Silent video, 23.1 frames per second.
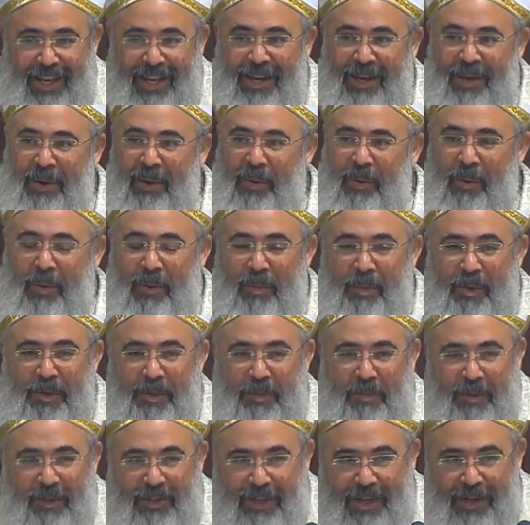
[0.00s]
or multiple
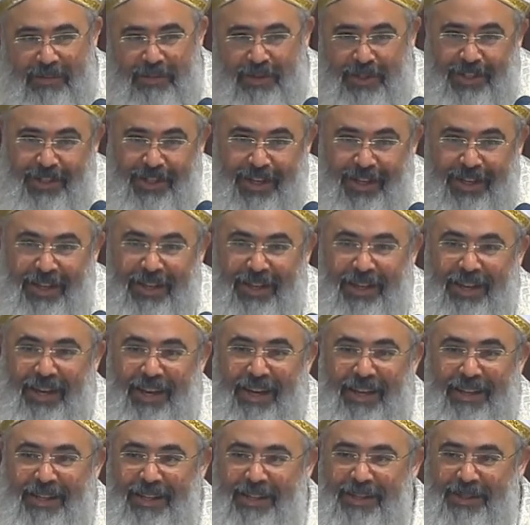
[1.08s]
times a day, at
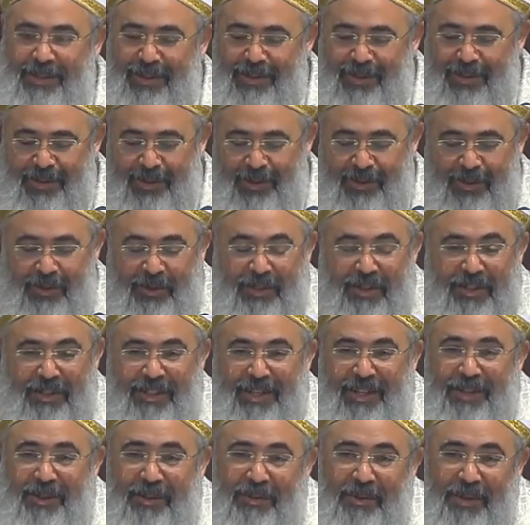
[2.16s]
least the church is saying
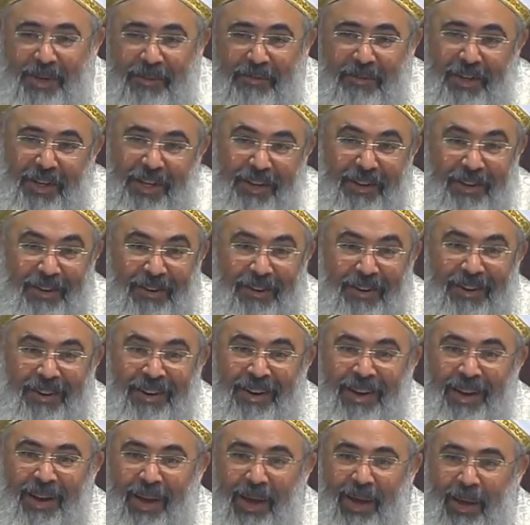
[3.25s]
do it every year,
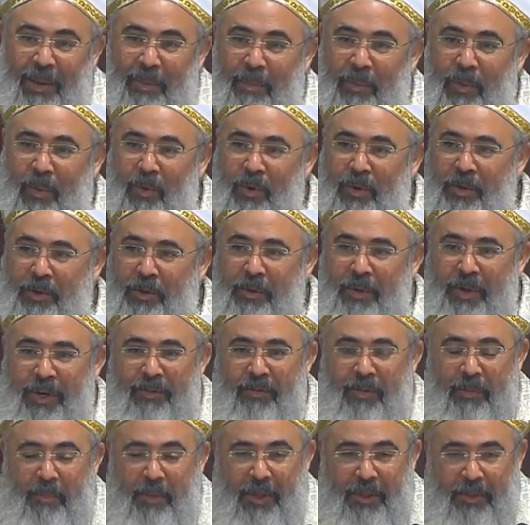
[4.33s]
um, or do it every
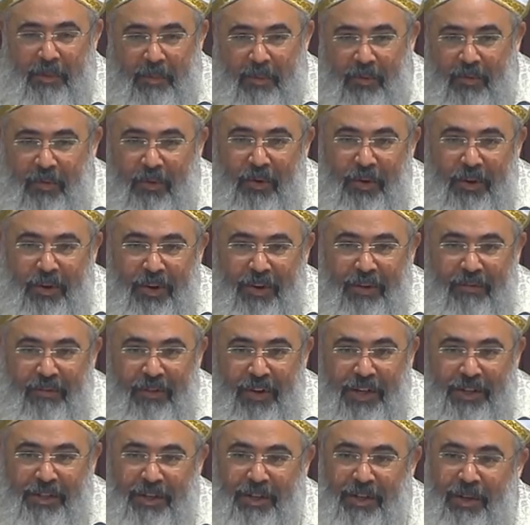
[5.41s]
month before your
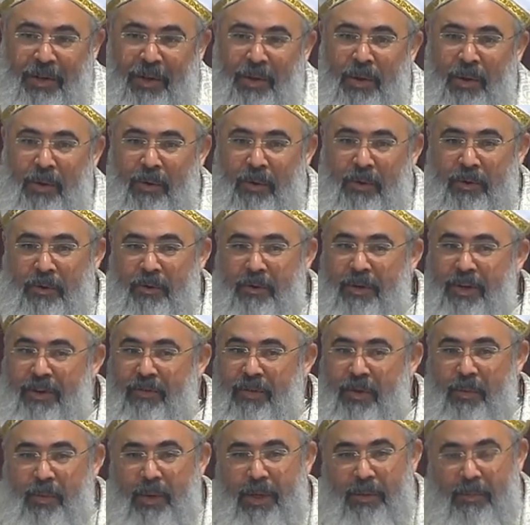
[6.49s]
confession, or do it every
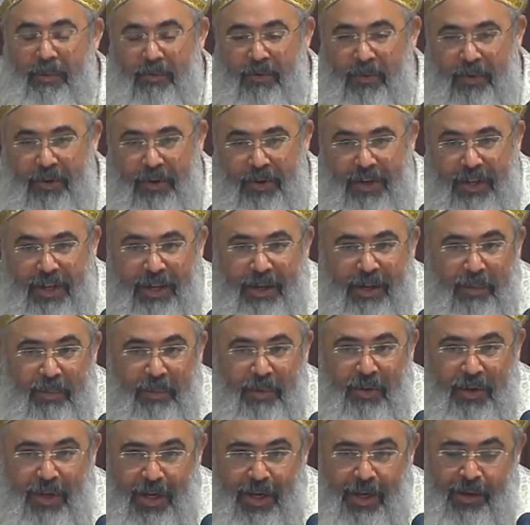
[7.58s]
week before you take
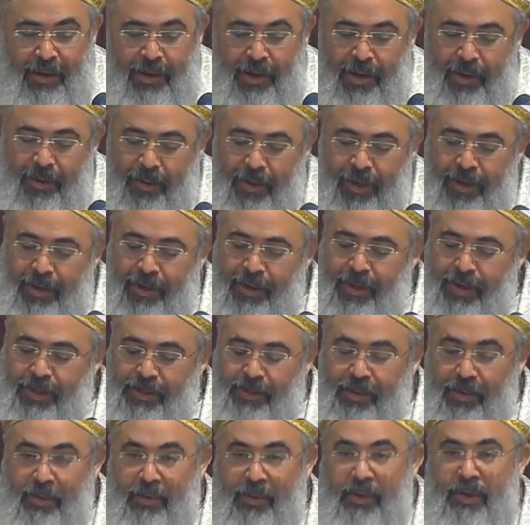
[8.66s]
communion, right?
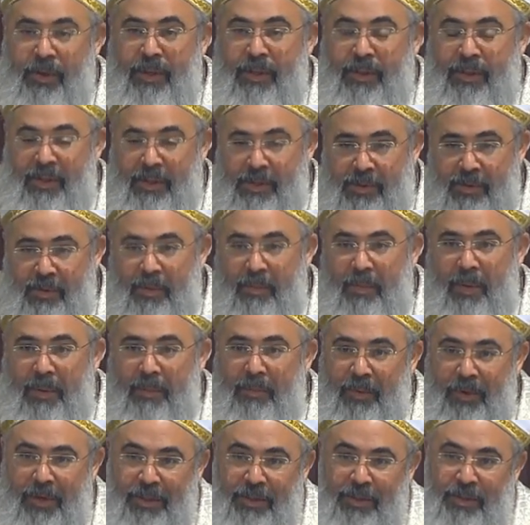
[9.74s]
So, this
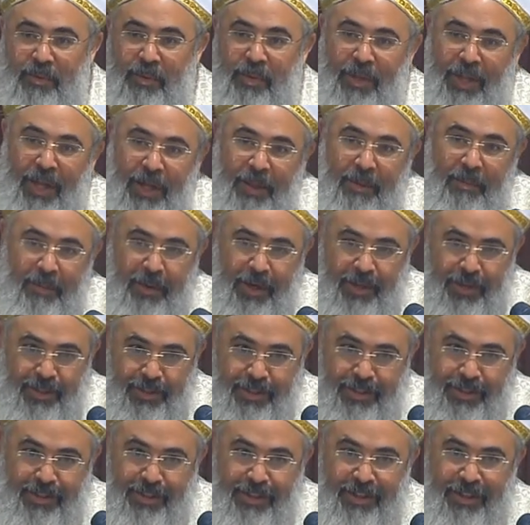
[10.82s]
remembrance will help us
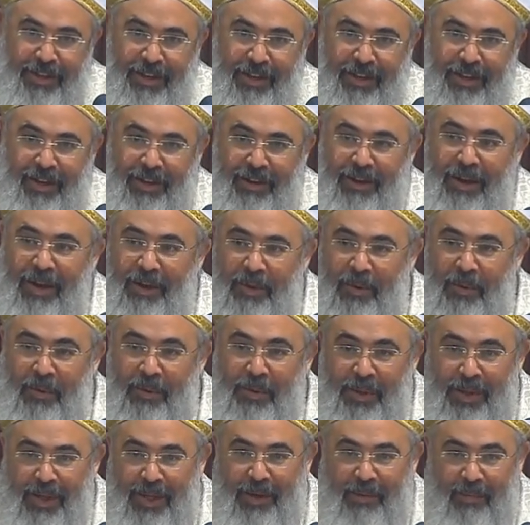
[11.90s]
not
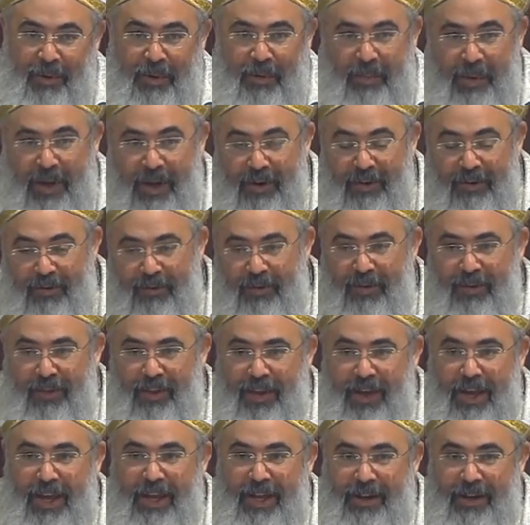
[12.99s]
only prepare for the
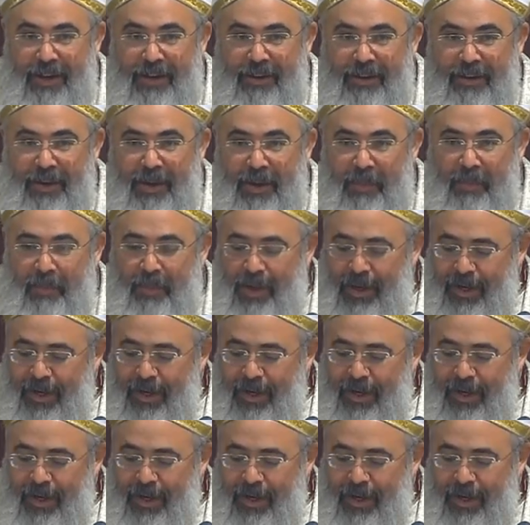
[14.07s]
end, but